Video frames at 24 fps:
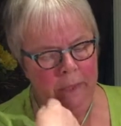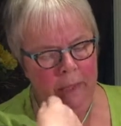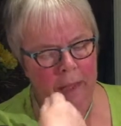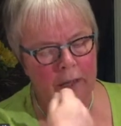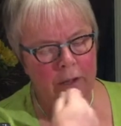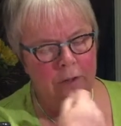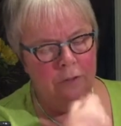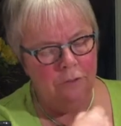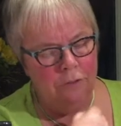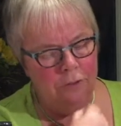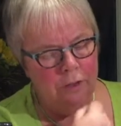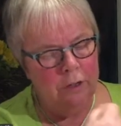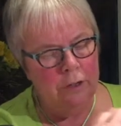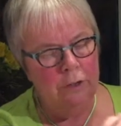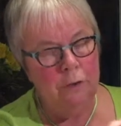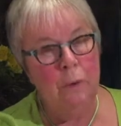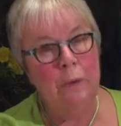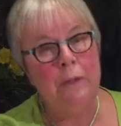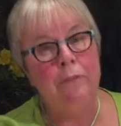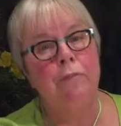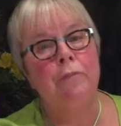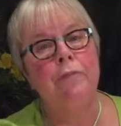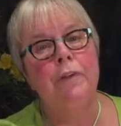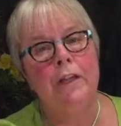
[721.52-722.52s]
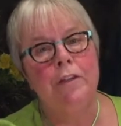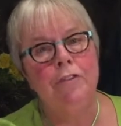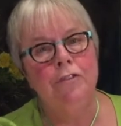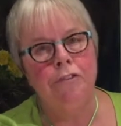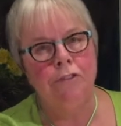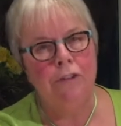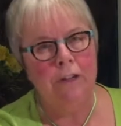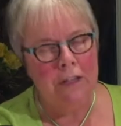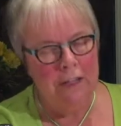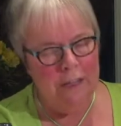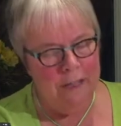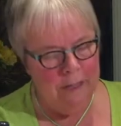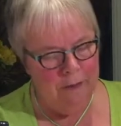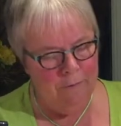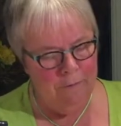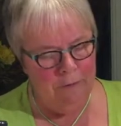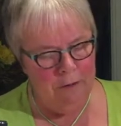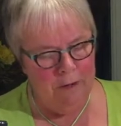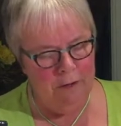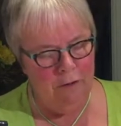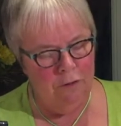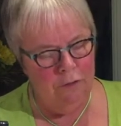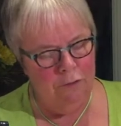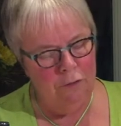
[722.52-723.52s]
until you eventually give
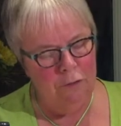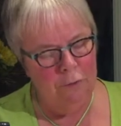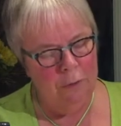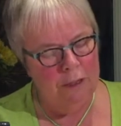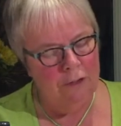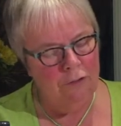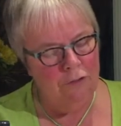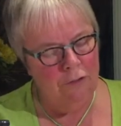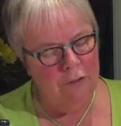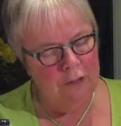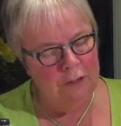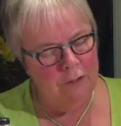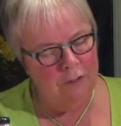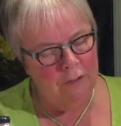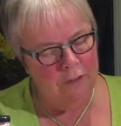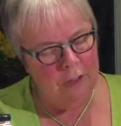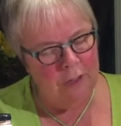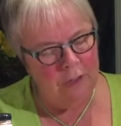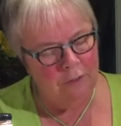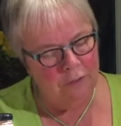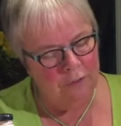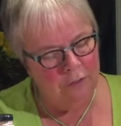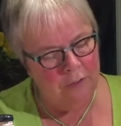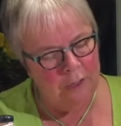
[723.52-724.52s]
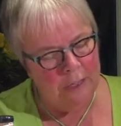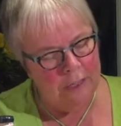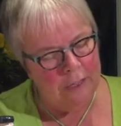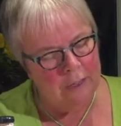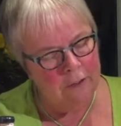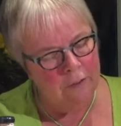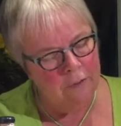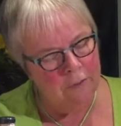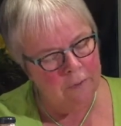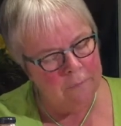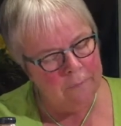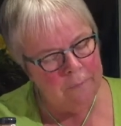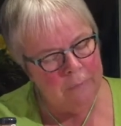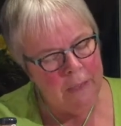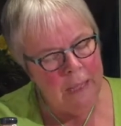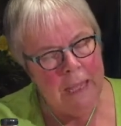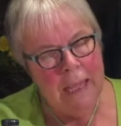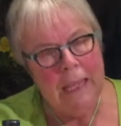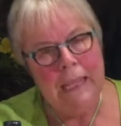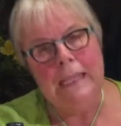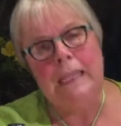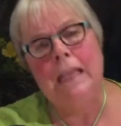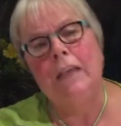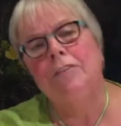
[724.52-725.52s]
in to actually tasting it.
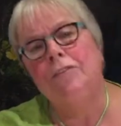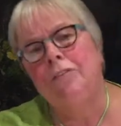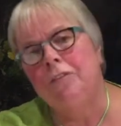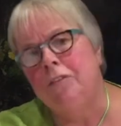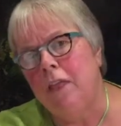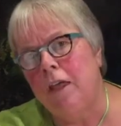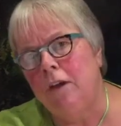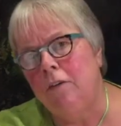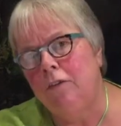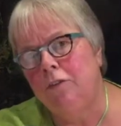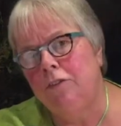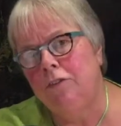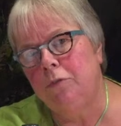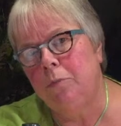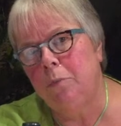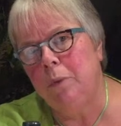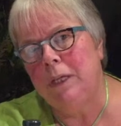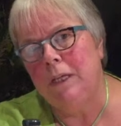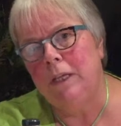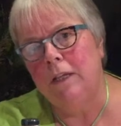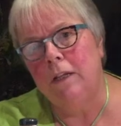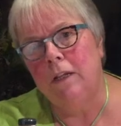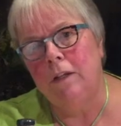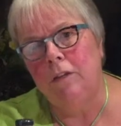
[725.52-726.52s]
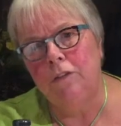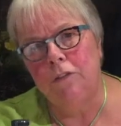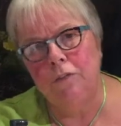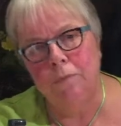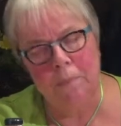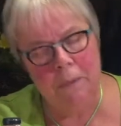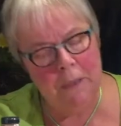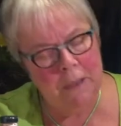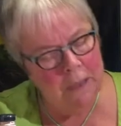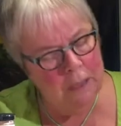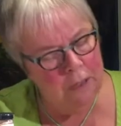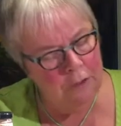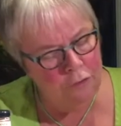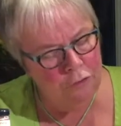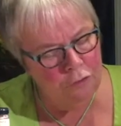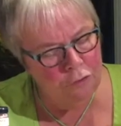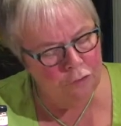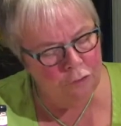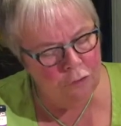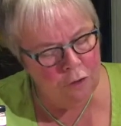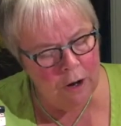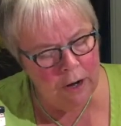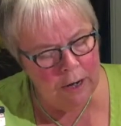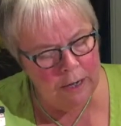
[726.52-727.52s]
Yes, there are sweet notes, but there's
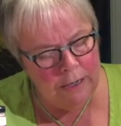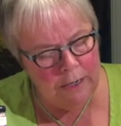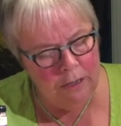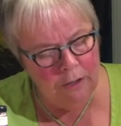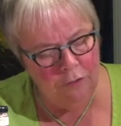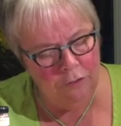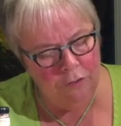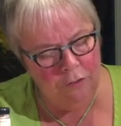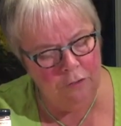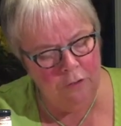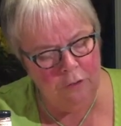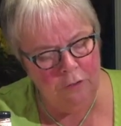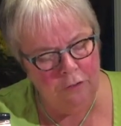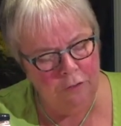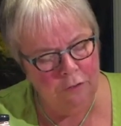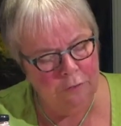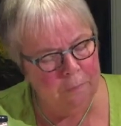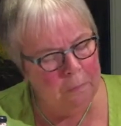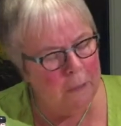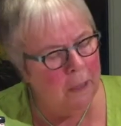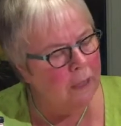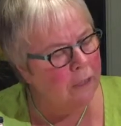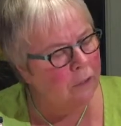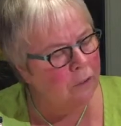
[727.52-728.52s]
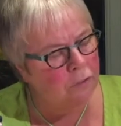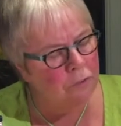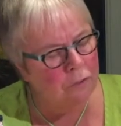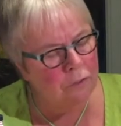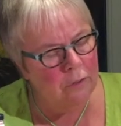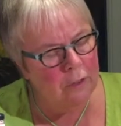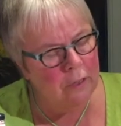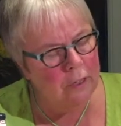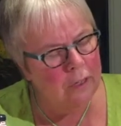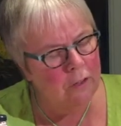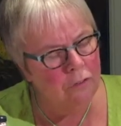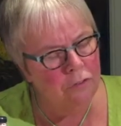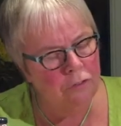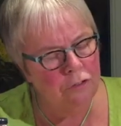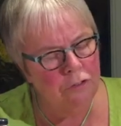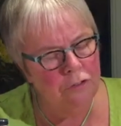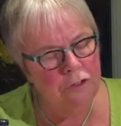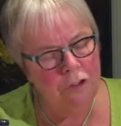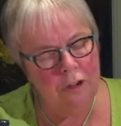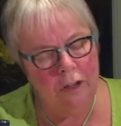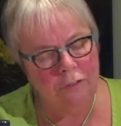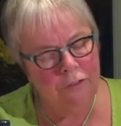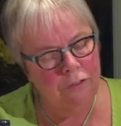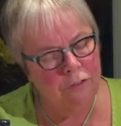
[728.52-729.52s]
dryness and spice, and it's
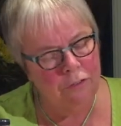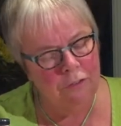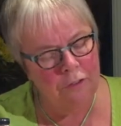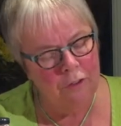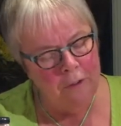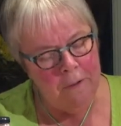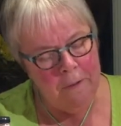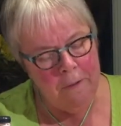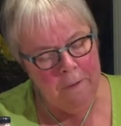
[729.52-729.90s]
just